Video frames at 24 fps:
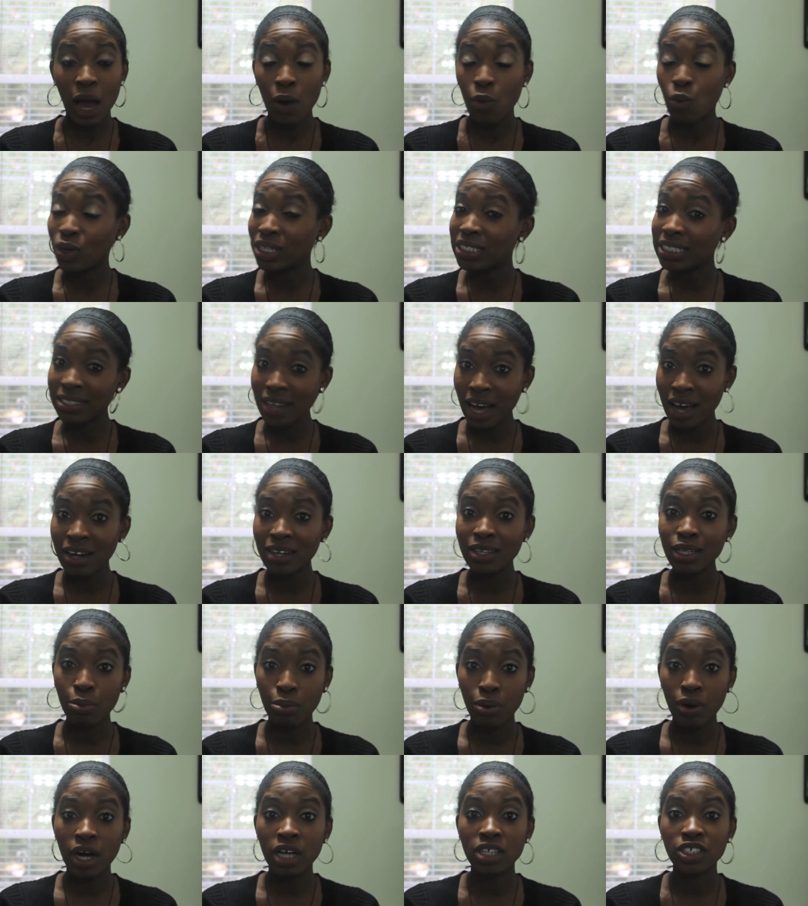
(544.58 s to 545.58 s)
I was not
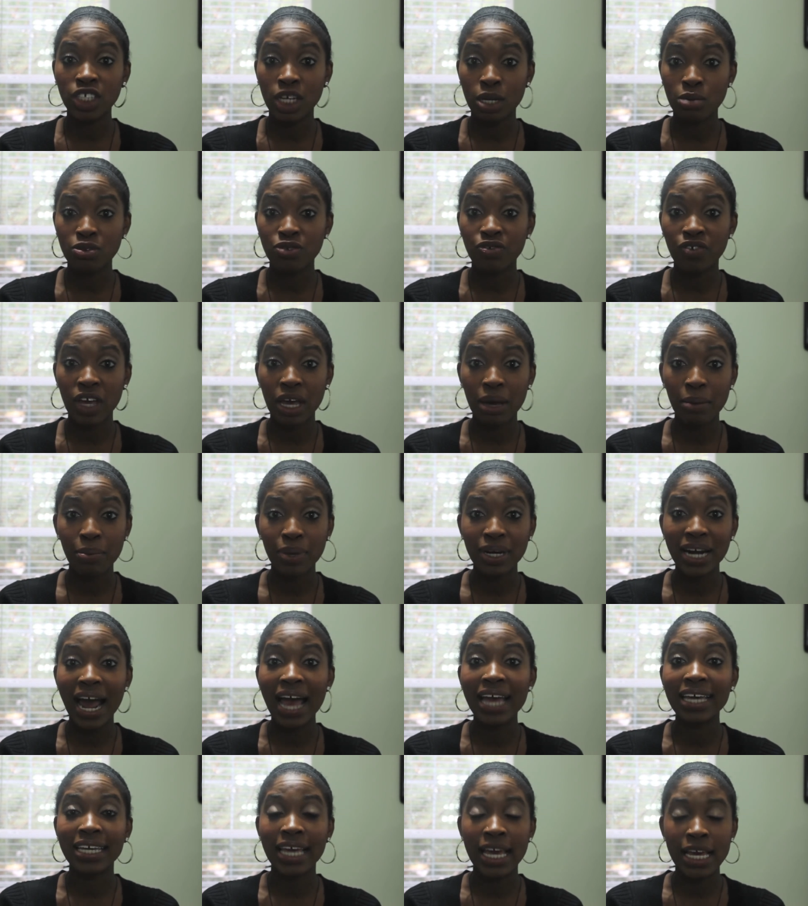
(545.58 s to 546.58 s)
a LeBron James fan, but
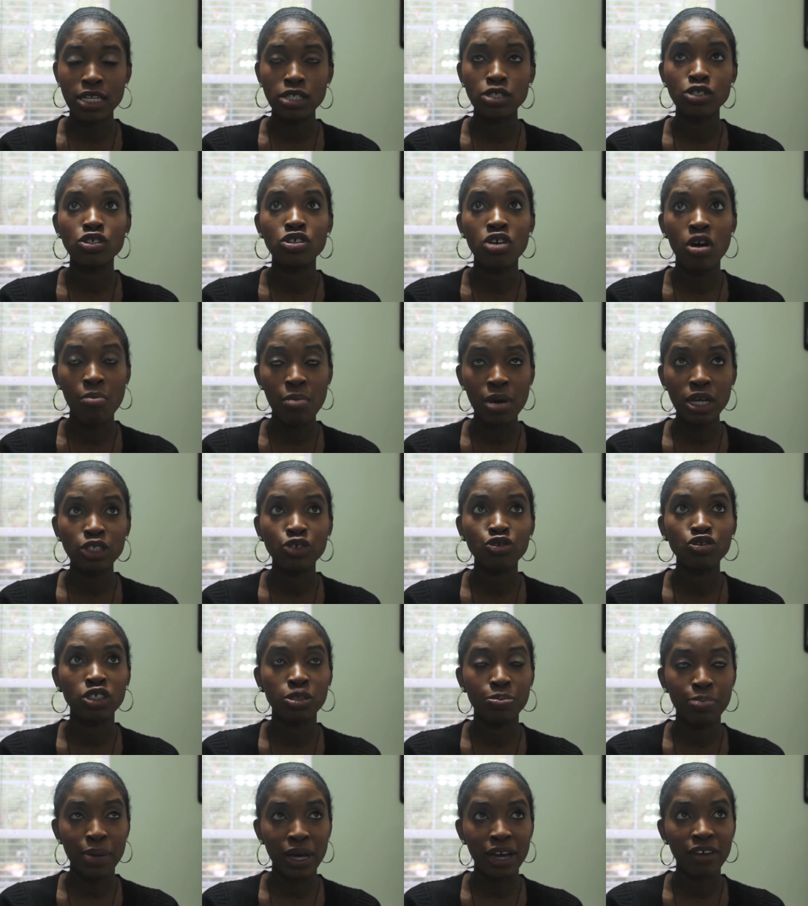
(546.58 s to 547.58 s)
I gained so much
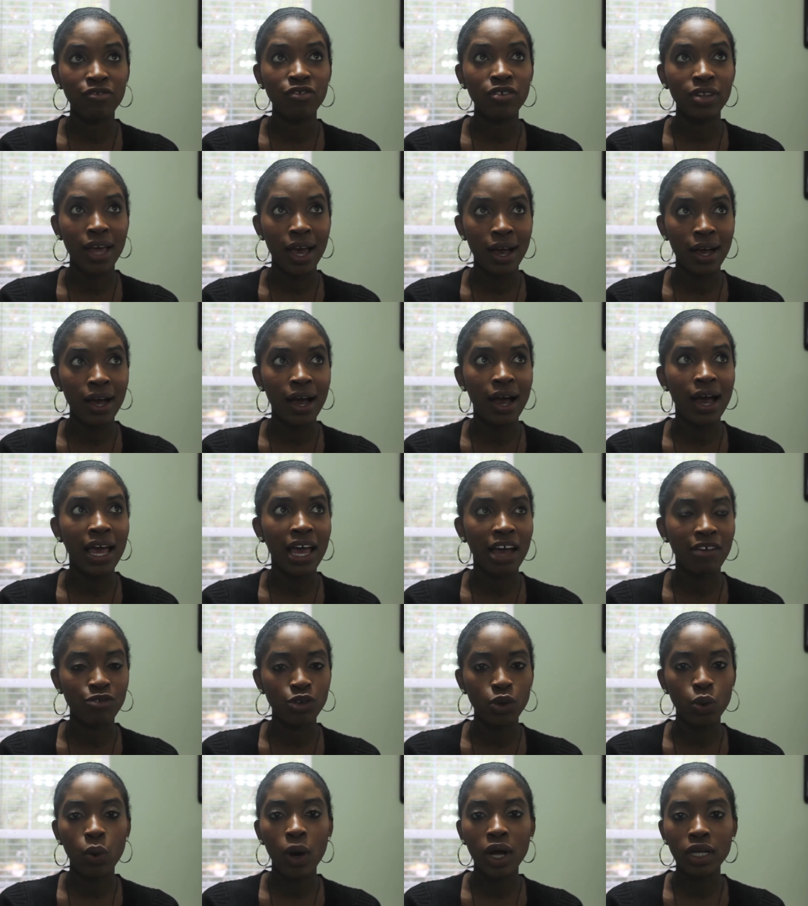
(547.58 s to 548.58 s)
respect for that guy
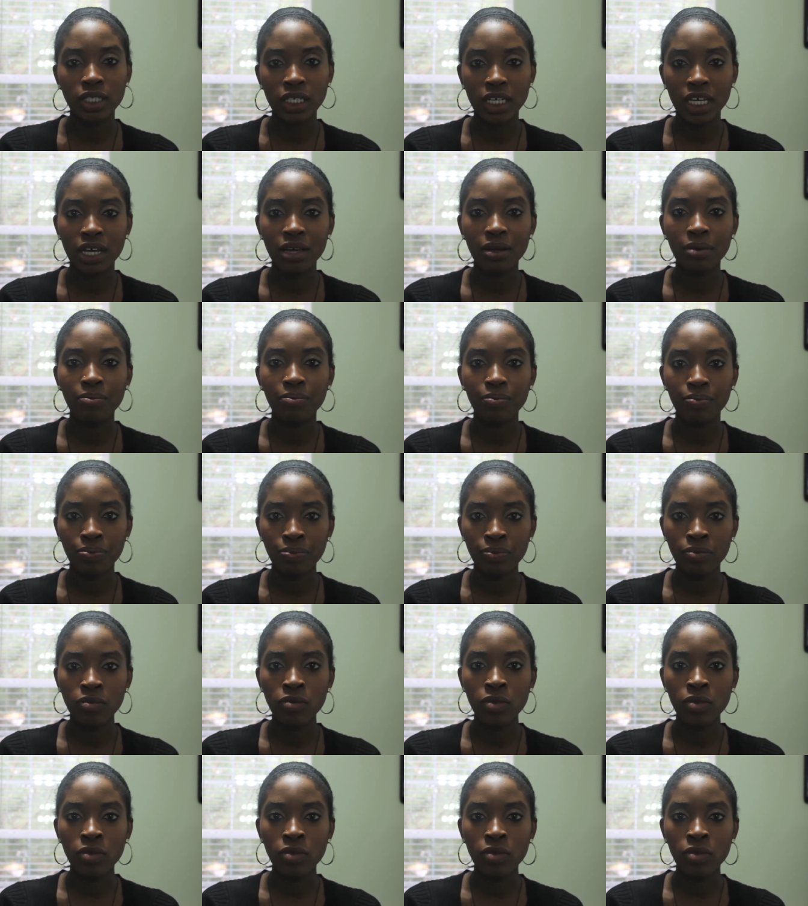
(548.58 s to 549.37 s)
after watching him